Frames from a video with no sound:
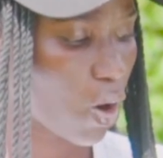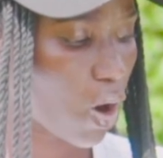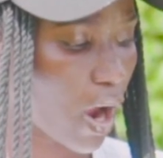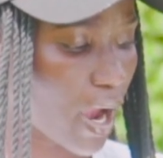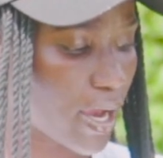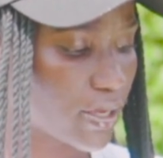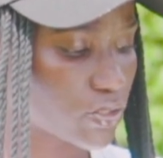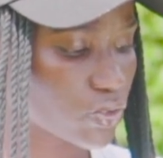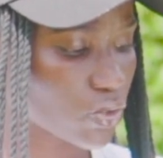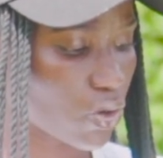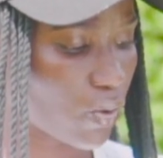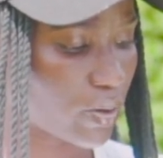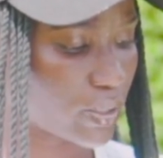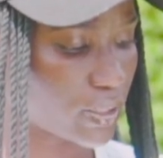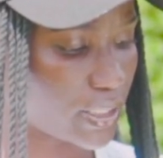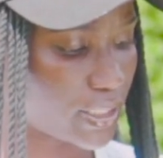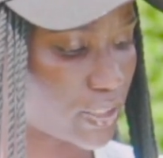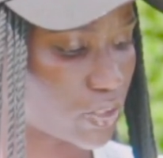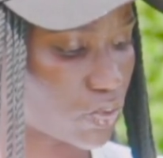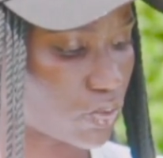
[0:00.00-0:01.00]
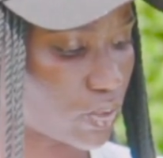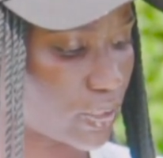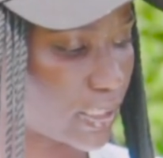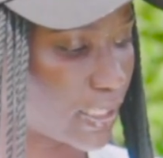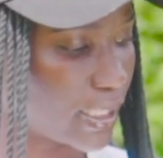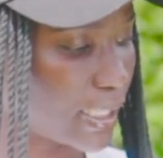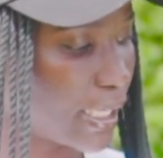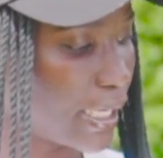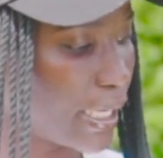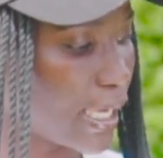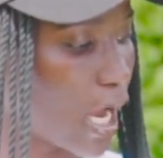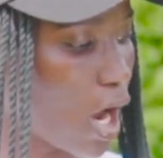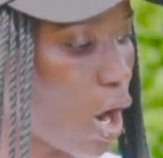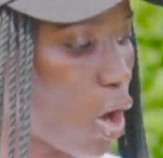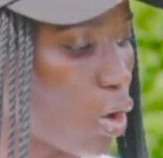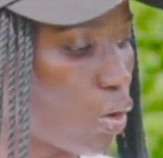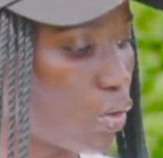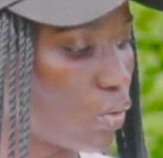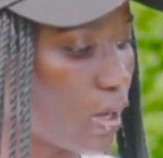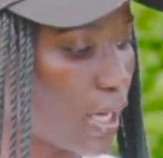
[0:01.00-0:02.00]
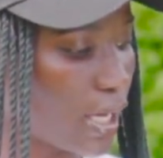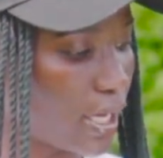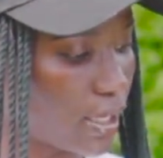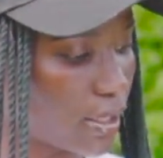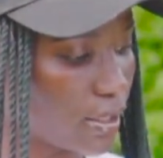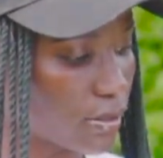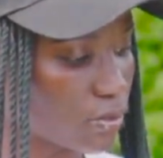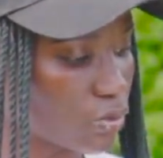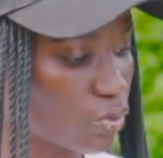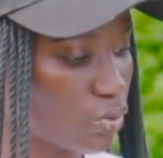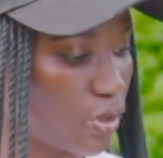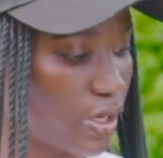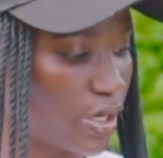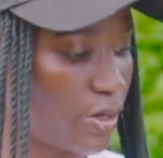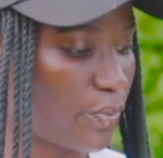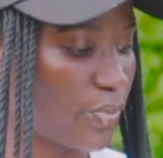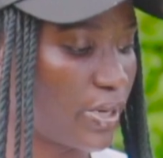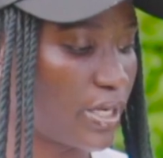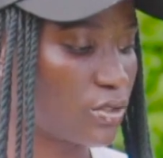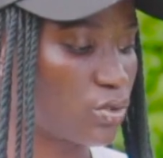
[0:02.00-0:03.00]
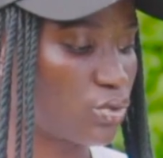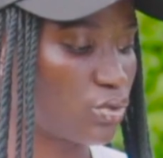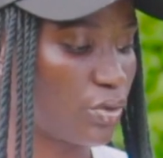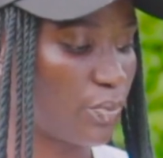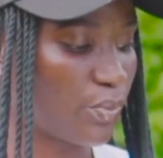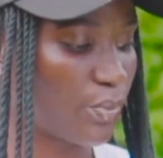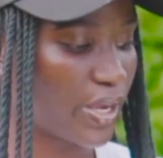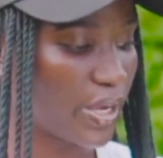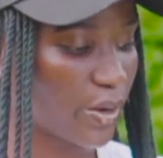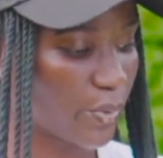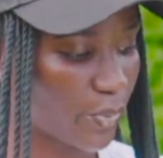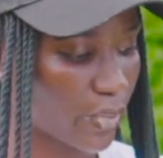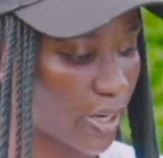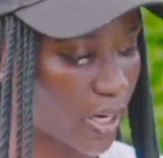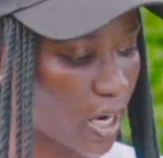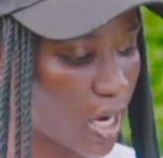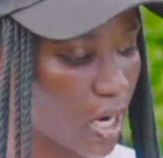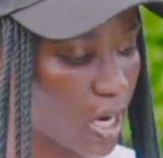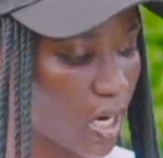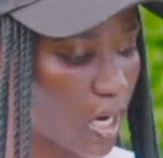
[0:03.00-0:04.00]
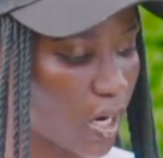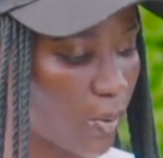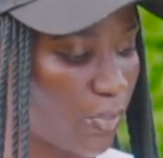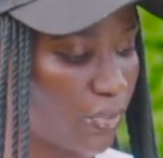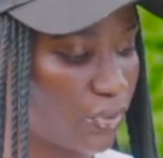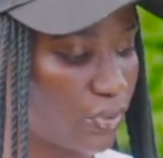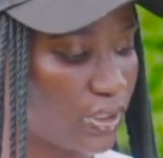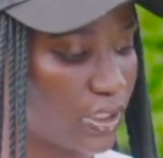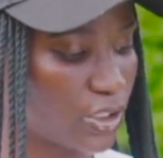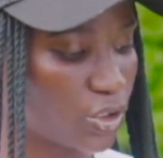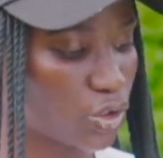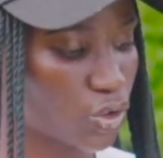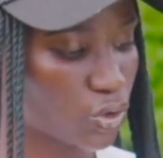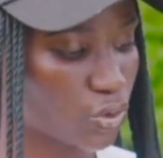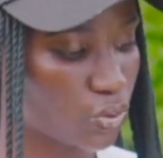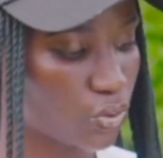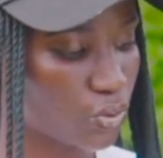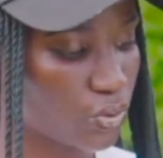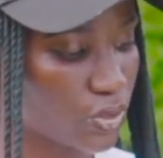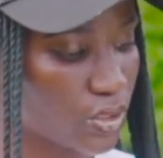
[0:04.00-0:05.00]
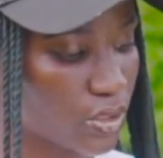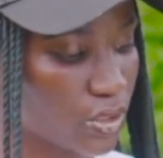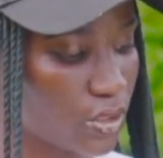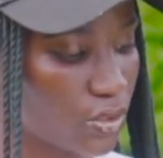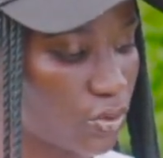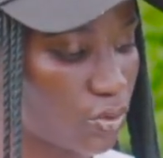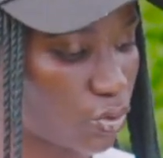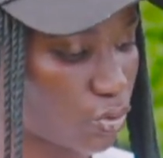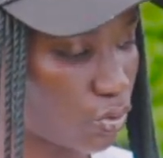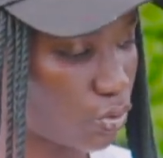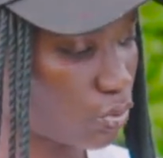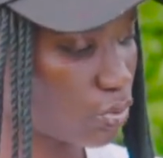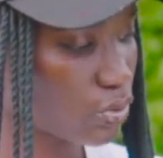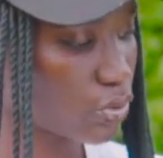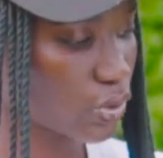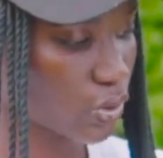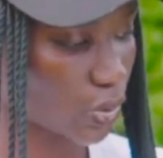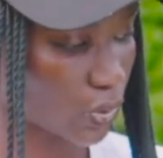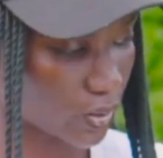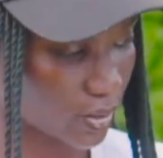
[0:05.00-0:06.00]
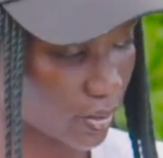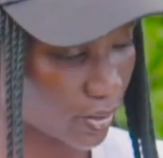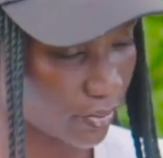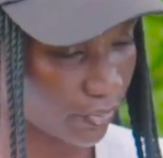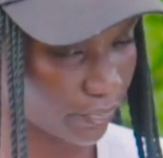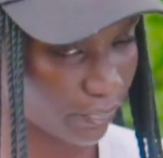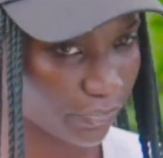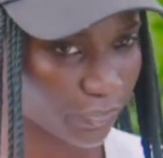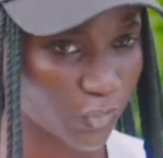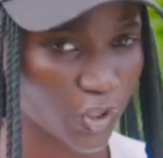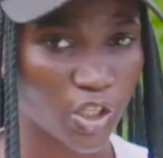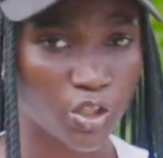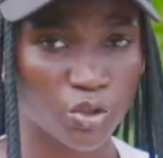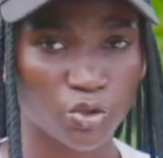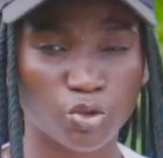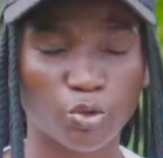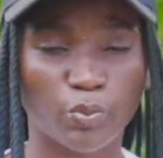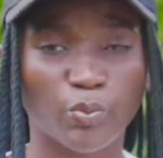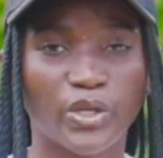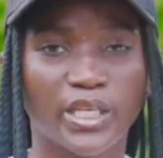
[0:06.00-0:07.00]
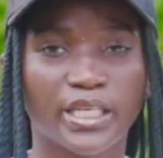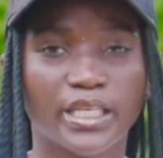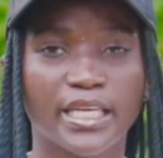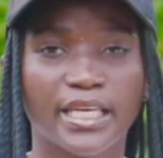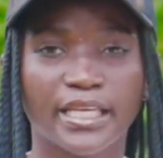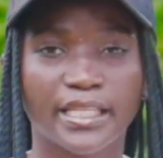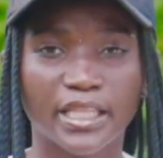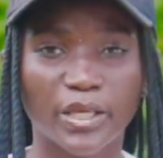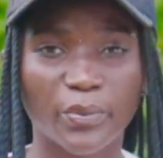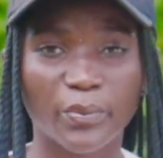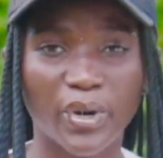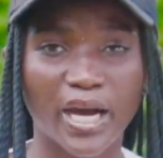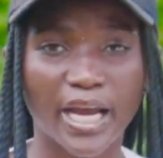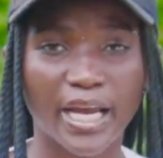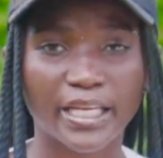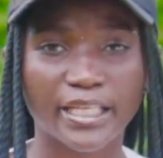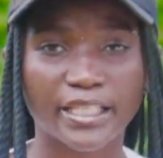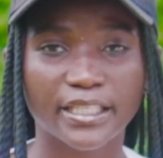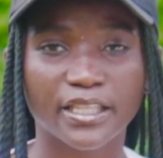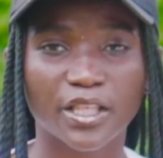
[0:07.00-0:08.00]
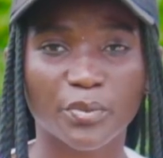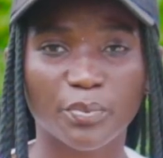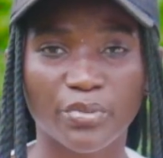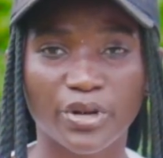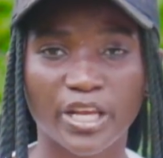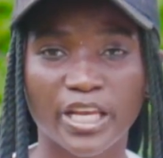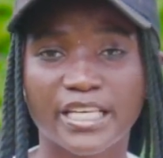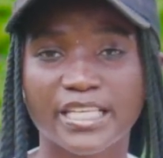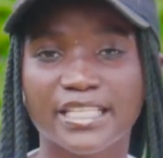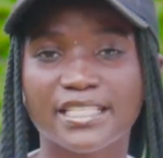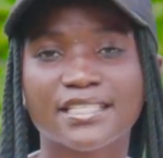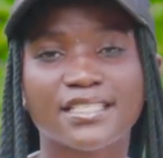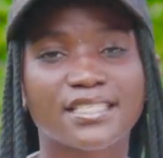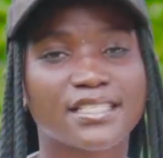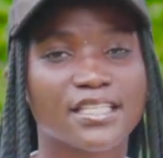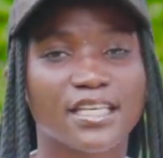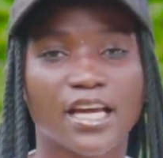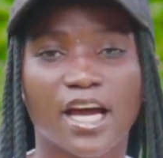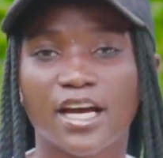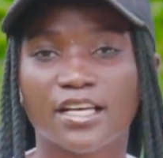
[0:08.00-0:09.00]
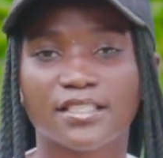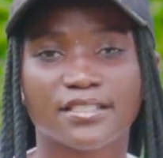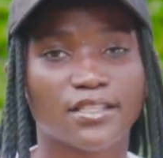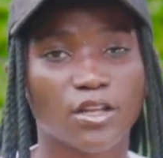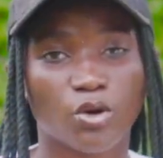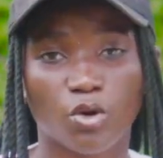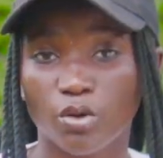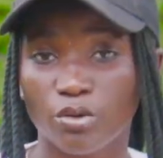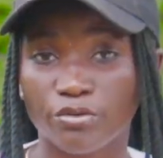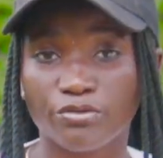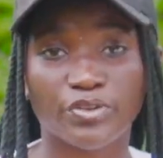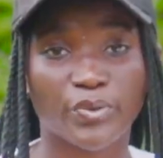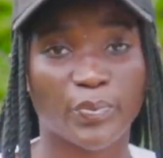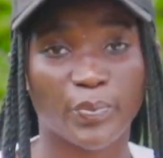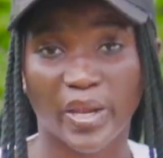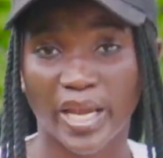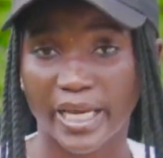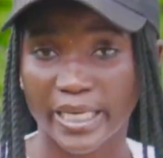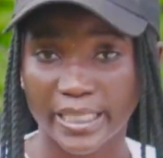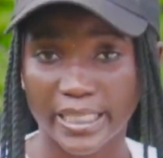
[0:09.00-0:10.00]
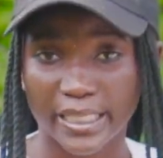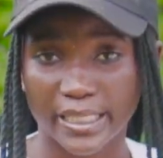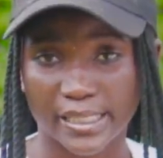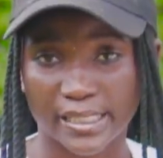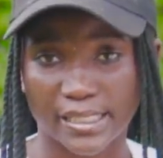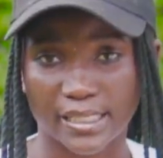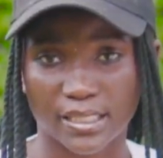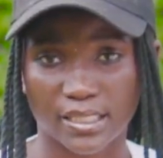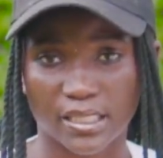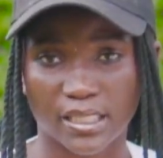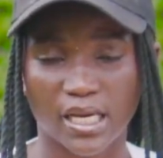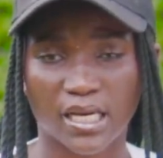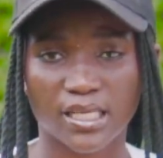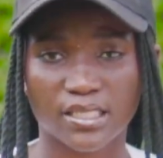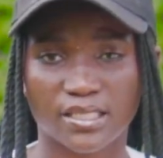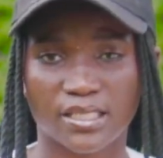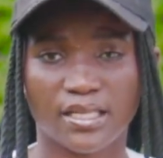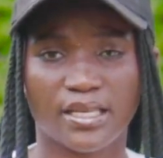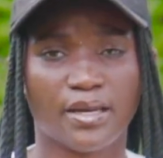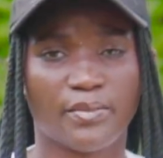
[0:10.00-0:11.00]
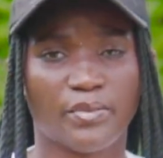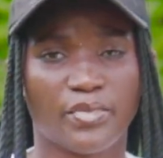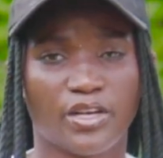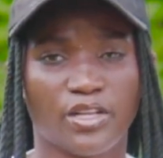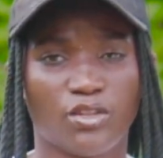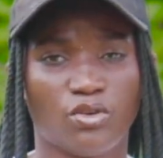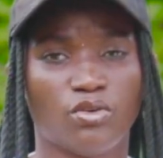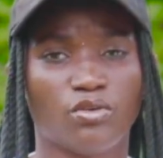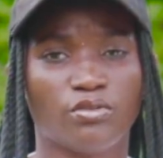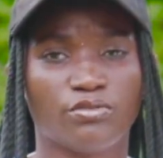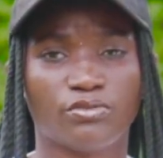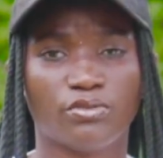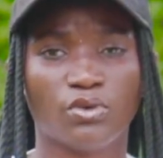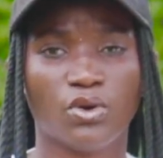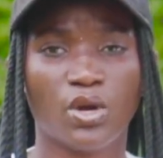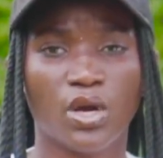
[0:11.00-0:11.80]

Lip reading: as our lesson here on earth to help us to remember about the true source. To mean the mind, the brain has the role of reminding us, has the role of